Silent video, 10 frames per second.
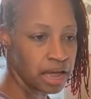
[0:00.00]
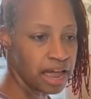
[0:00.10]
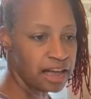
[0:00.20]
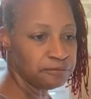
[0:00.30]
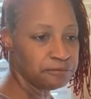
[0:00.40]

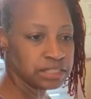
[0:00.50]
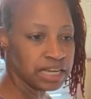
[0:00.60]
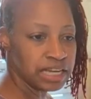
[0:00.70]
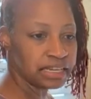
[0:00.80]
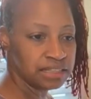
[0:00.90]
after
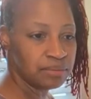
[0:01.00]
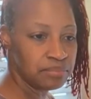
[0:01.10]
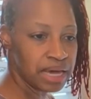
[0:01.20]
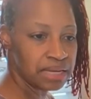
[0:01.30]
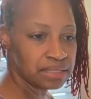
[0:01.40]
taking the
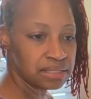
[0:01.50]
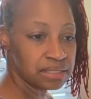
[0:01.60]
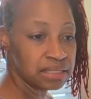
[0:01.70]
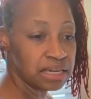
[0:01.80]
medicine.